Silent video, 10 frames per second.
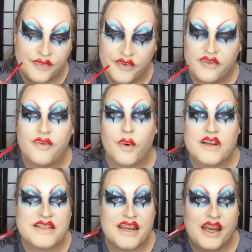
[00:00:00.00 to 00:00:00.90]

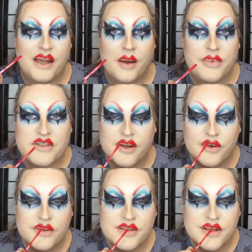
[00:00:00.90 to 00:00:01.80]
14
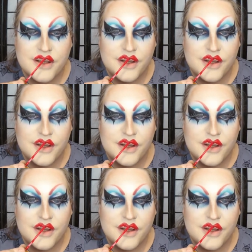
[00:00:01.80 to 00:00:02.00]
episodes.